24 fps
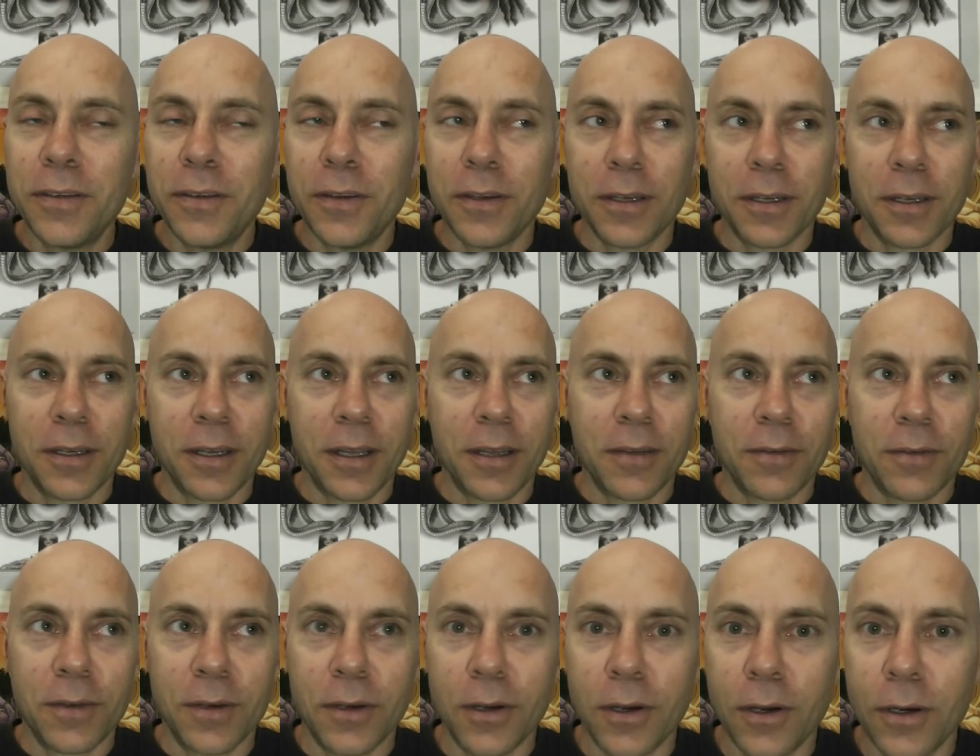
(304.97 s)
you can have
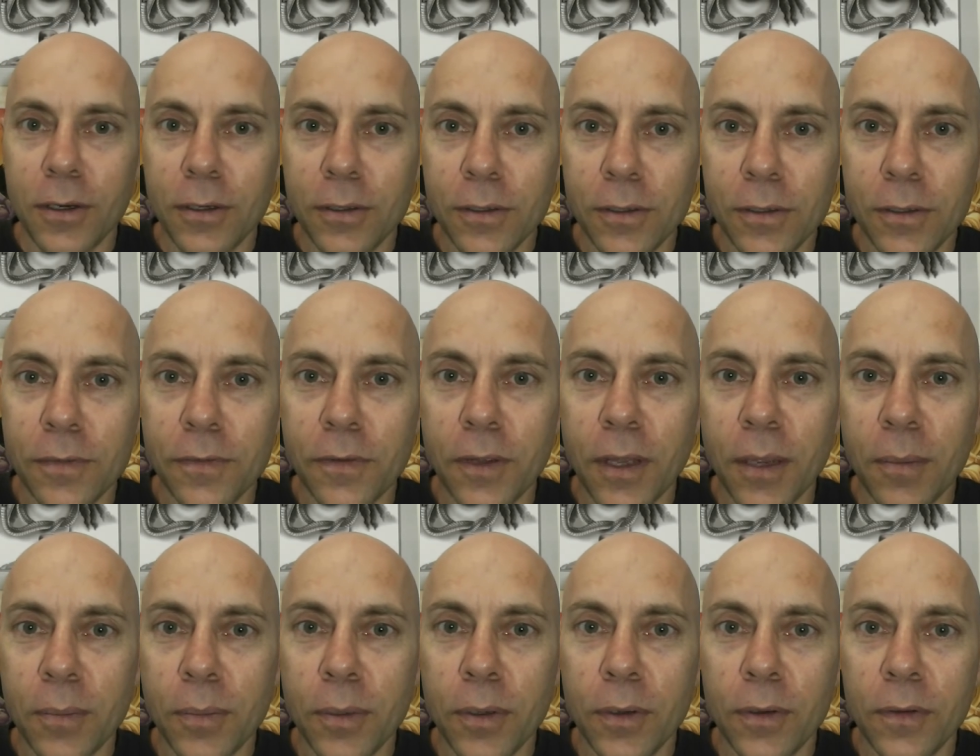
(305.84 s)
an idol of
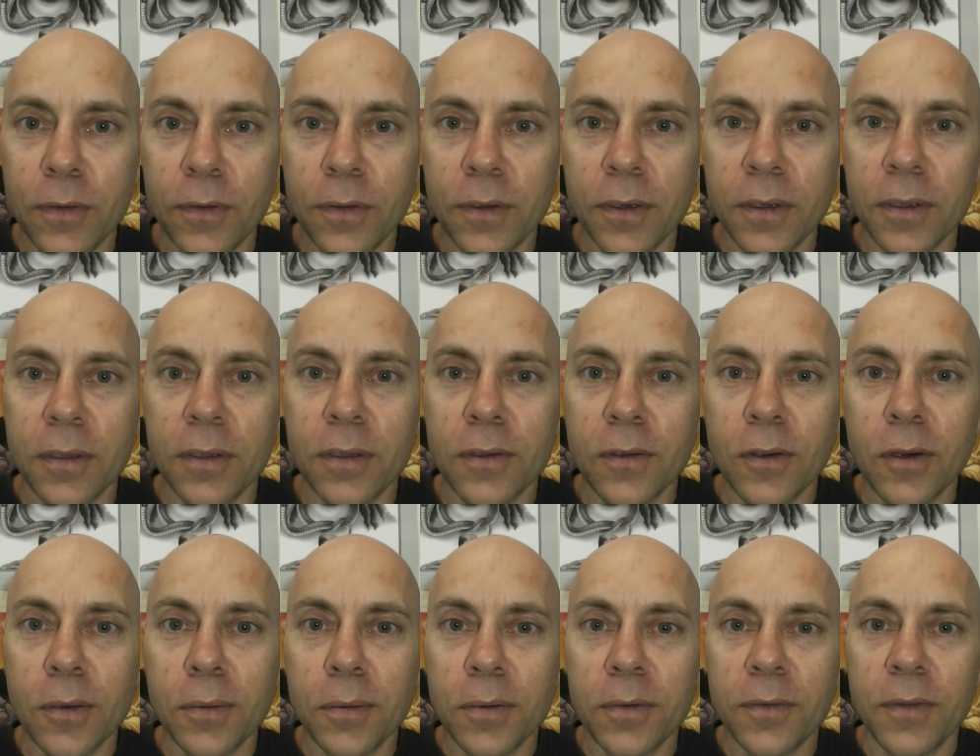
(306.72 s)
that person at the
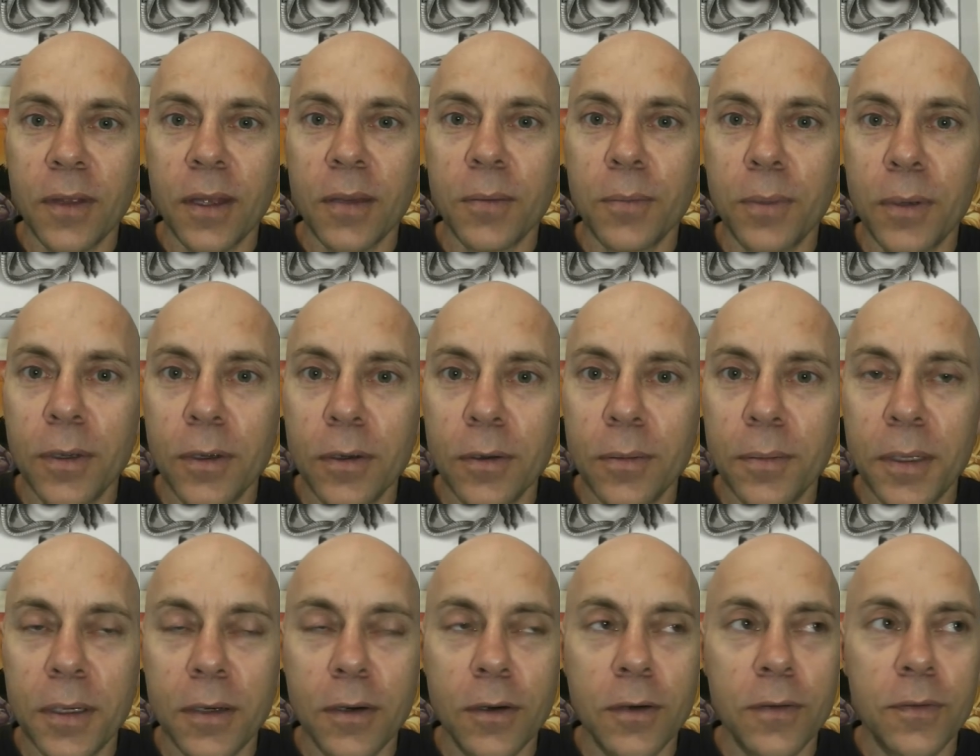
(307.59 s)
top of that
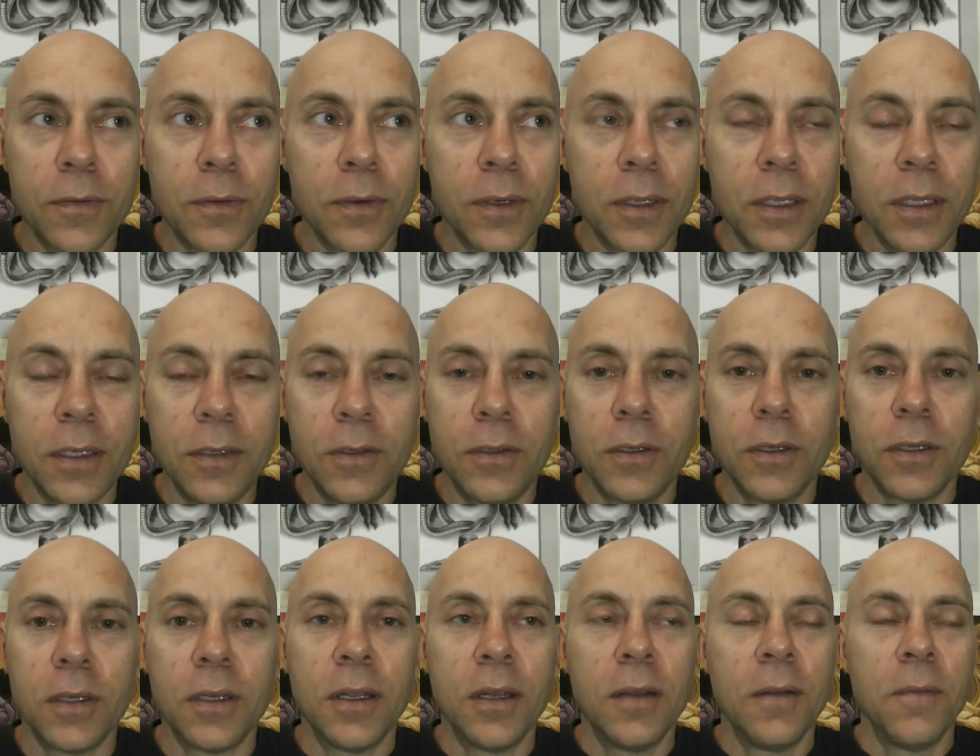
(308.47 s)
pyramid of religion.